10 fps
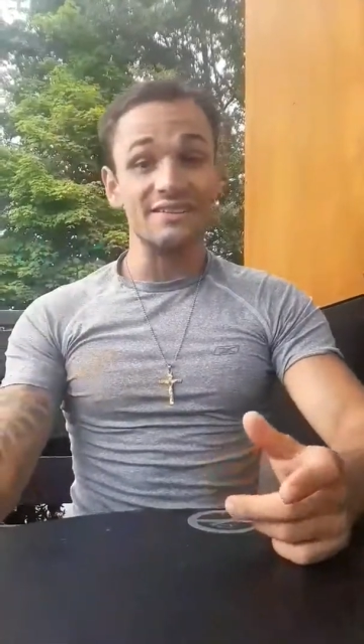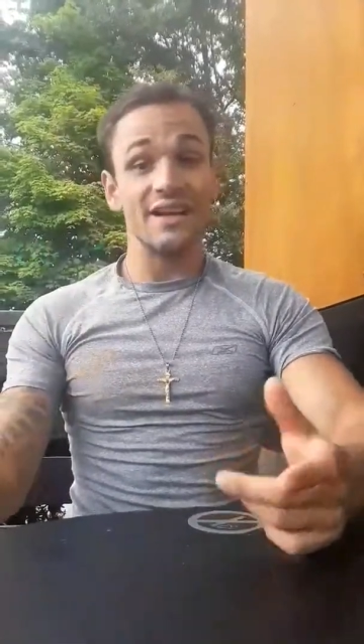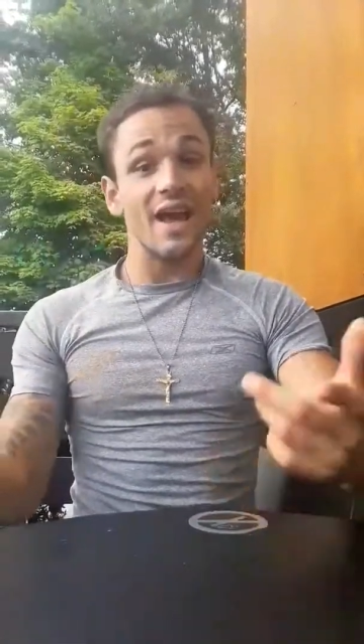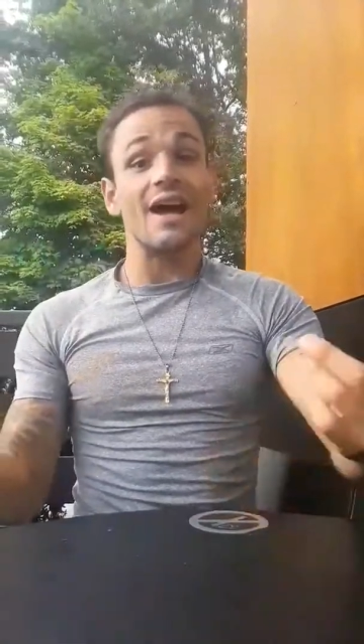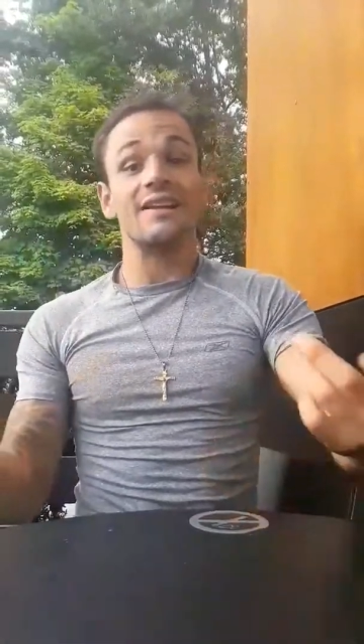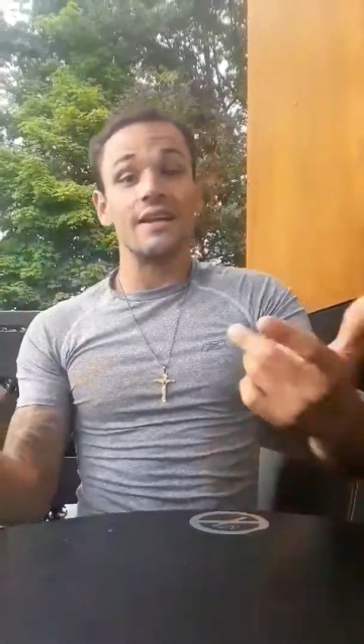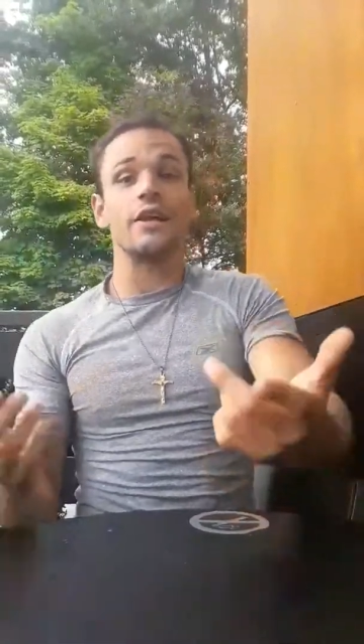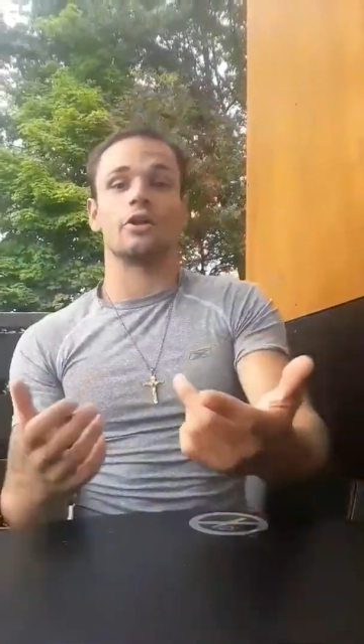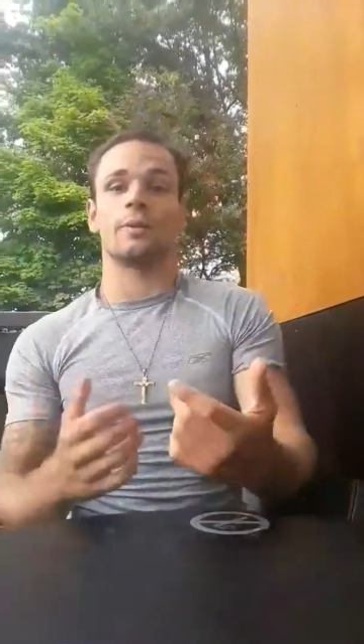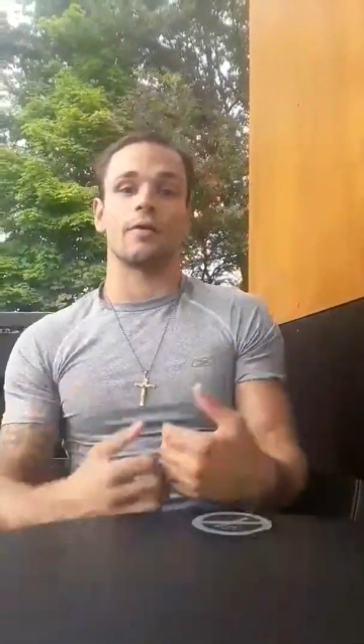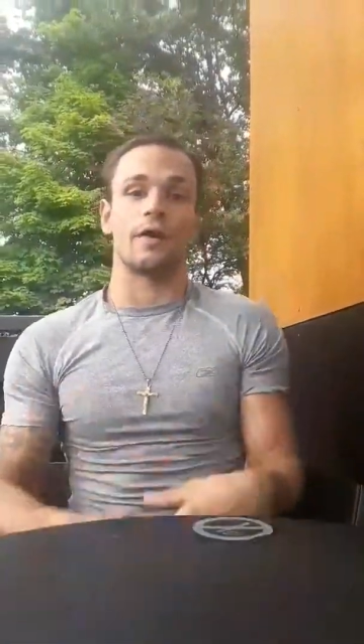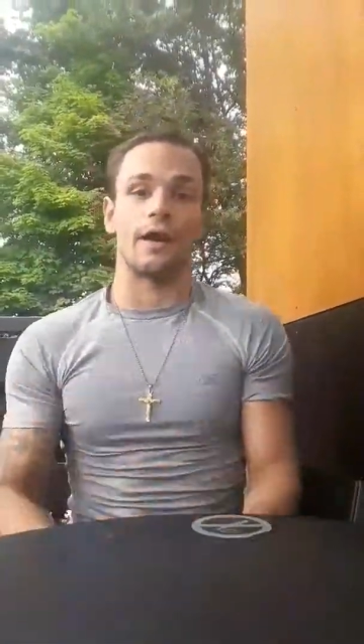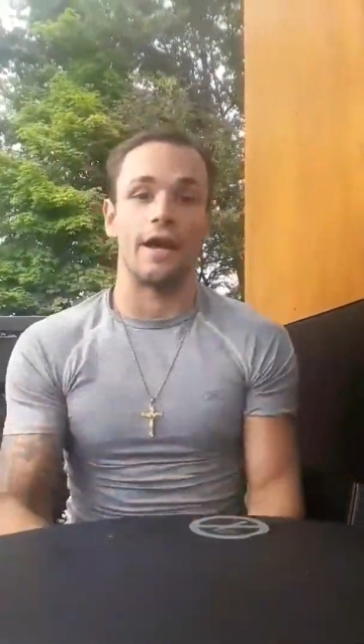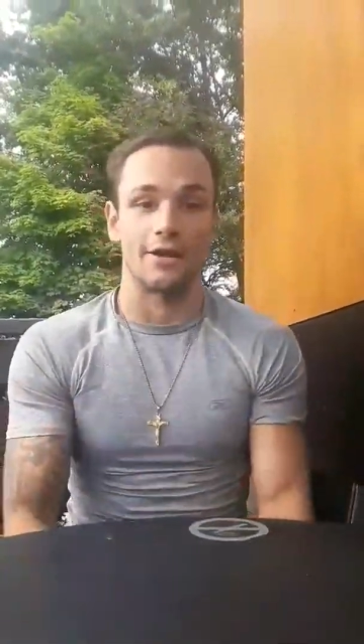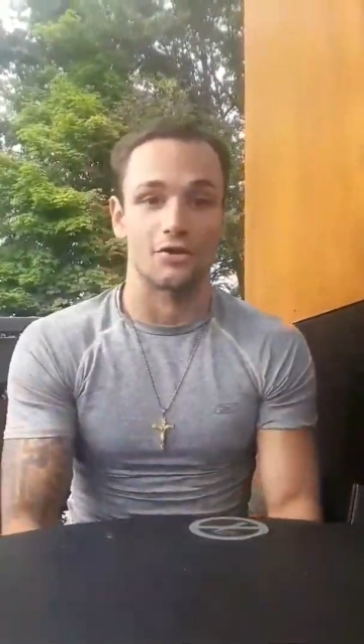Yeah, I did hear about that
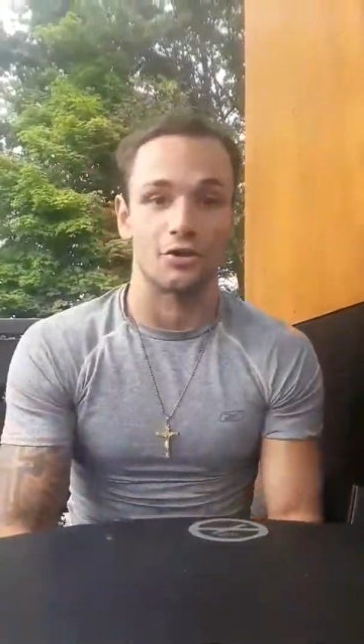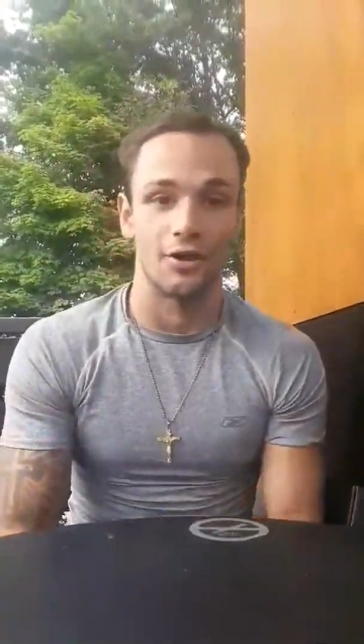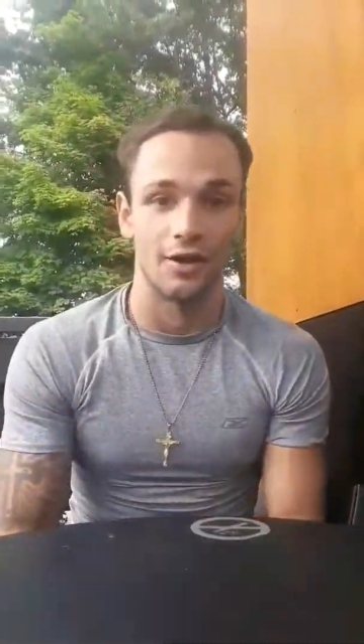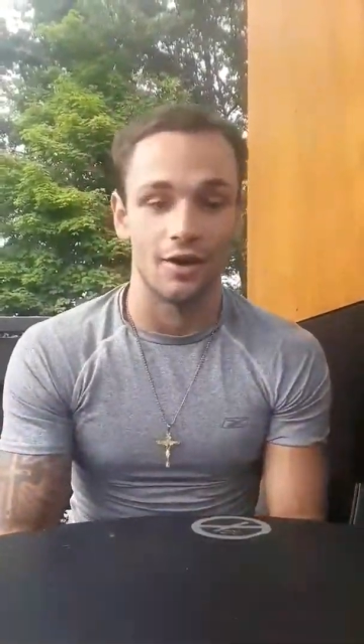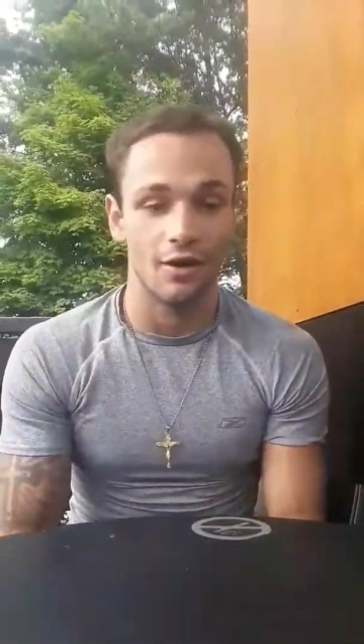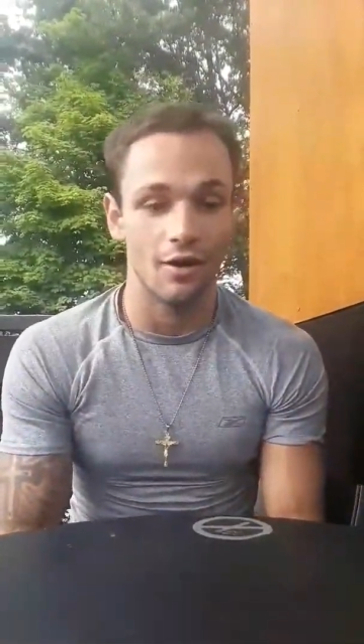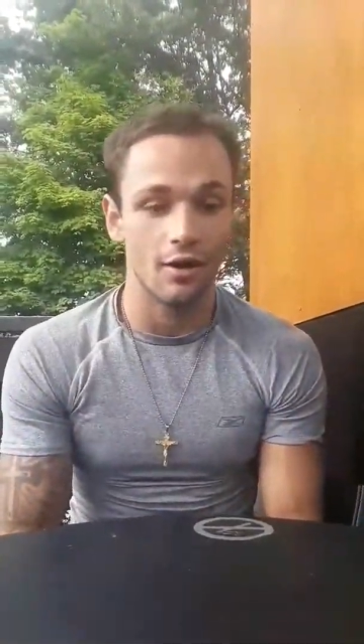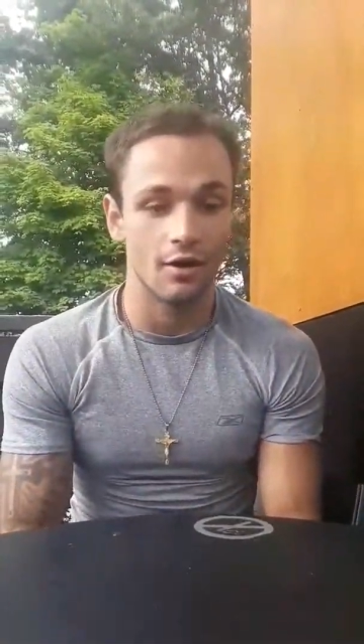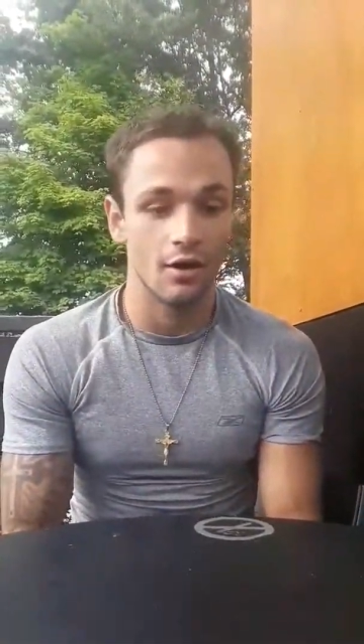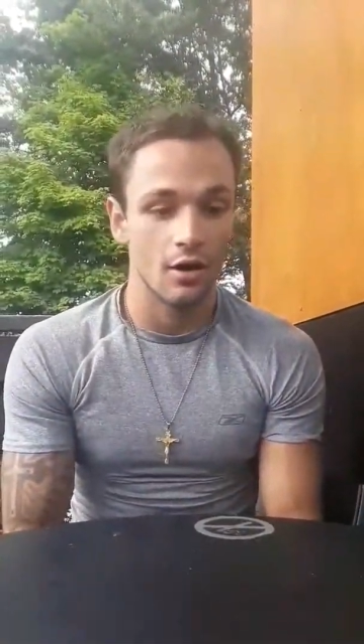actually. Uh,